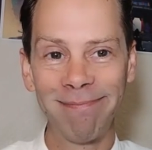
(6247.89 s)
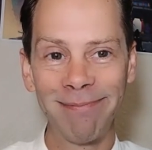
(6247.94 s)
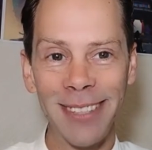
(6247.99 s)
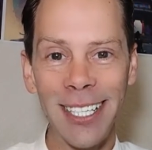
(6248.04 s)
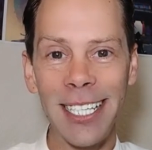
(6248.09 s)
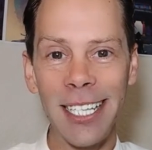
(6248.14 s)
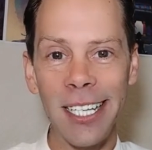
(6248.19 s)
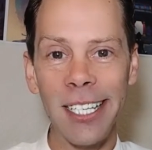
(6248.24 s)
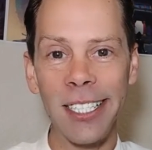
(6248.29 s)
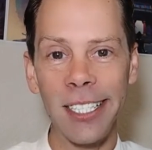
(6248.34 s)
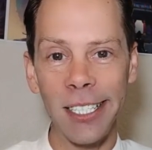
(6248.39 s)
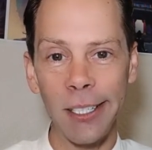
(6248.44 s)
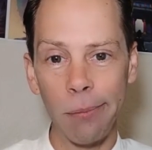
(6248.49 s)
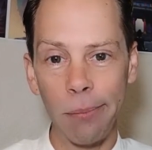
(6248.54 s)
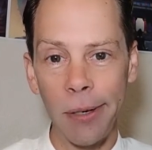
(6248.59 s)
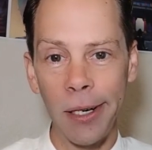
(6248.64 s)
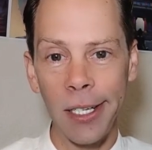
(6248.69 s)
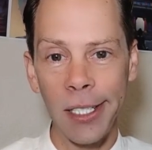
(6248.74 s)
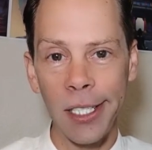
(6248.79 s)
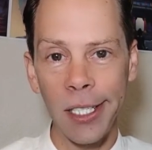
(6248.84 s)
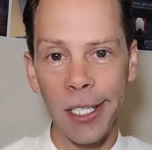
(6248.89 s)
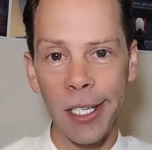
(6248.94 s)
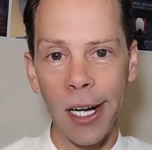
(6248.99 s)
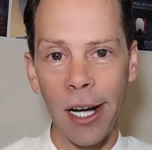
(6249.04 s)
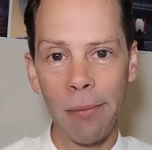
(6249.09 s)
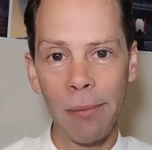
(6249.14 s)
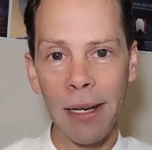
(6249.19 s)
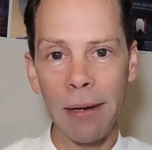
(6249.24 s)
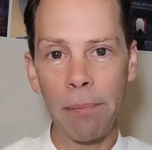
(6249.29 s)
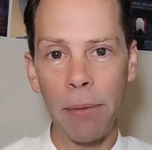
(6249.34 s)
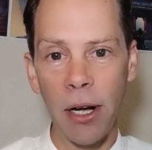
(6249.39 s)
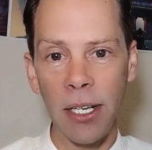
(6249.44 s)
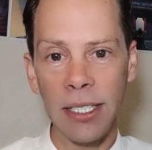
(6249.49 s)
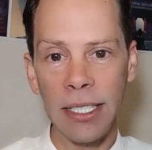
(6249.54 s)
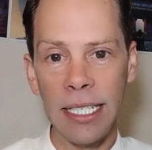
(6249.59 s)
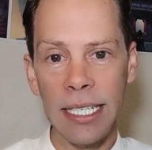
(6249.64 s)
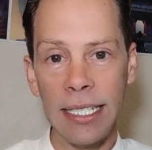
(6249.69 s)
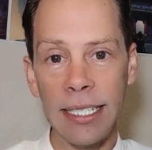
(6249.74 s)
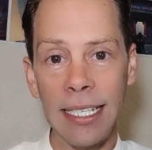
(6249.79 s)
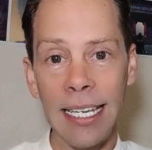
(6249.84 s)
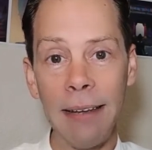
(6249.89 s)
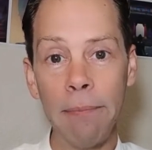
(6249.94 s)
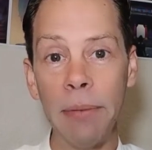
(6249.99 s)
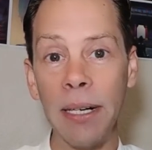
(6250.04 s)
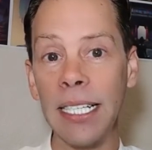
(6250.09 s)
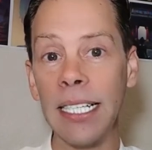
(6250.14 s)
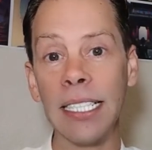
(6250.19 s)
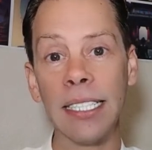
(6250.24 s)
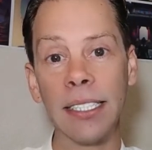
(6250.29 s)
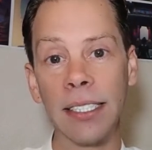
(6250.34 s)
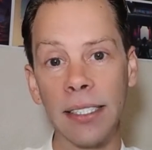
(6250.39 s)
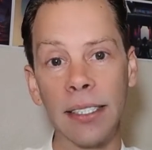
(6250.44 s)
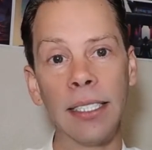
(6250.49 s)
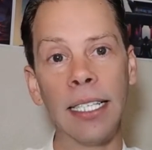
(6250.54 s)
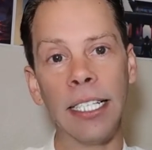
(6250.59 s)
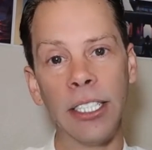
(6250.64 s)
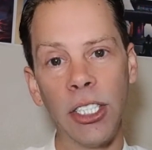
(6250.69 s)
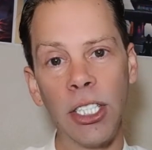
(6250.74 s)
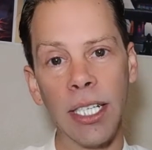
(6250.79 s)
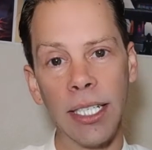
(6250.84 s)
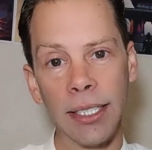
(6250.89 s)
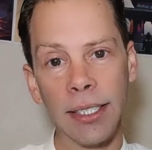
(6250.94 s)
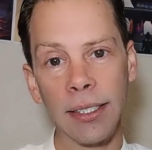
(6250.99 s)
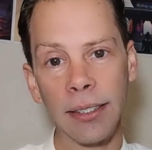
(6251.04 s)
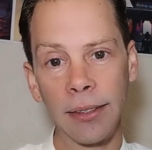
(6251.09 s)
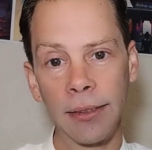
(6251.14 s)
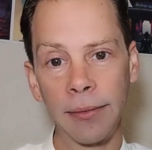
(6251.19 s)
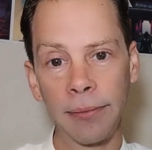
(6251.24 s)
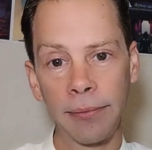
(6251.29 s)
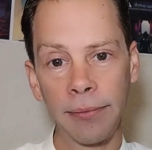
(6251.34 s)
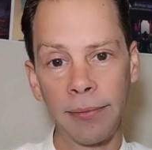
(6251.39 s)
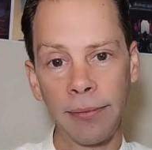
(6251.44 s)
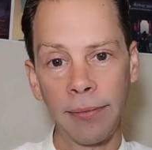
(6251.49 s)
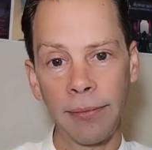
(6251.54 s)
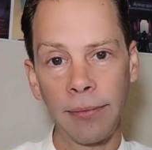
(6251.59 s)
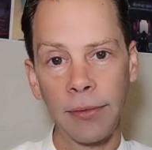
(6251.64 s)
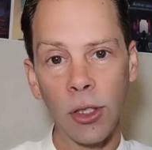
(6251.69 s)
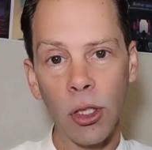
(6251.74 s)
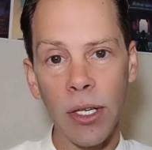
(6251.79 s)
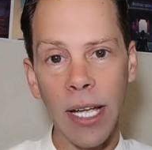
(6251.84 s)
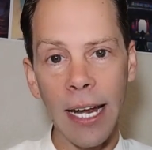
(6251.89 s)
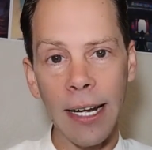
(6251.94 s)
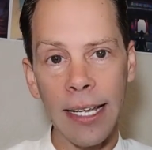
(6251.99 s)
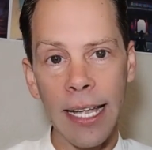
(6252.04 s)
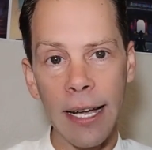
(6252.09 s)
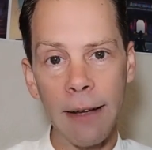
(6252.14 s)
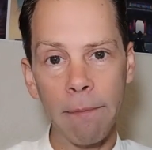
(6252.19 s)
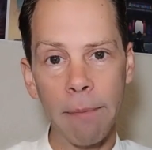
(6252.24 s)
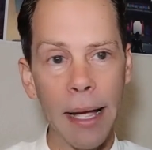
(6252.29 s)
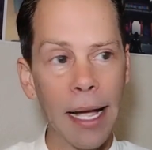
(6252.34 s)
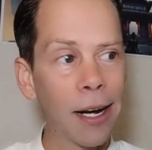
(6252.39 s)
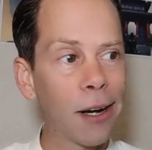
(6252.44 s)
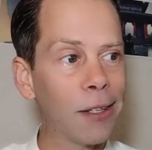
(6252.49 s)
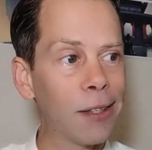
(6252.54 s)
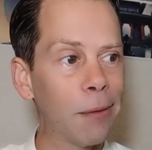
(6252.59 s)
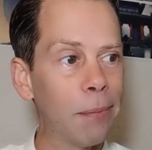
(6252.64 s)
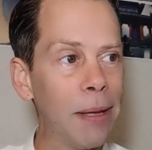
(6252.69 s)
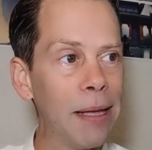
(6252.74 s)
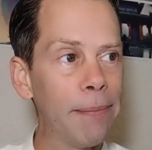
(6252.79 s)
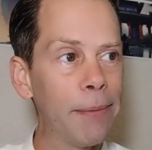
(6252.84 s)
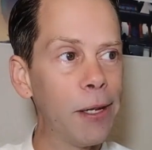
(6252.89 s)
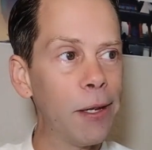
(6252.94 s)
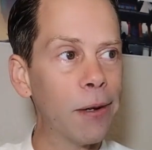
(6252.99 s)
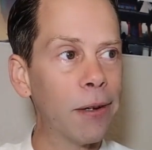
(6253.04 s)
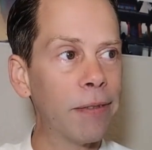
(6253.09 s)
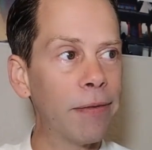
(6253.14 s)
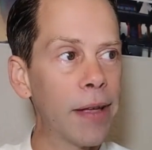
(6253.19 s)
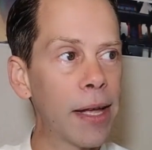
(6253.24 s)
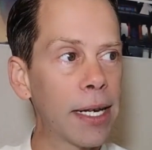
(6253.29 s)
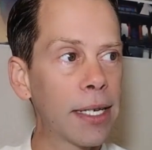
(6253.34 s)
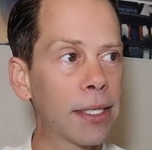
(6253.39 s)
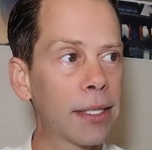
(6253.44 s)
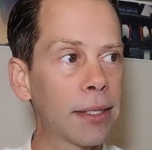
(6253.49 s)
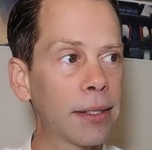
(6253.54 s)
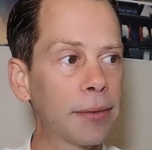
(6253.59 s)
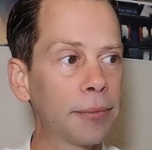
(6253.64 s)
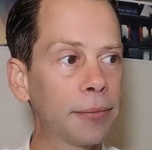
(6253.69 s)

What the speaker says: It's a karmic Ponzi scheme, but it's legit. You get kickback on the people you affect.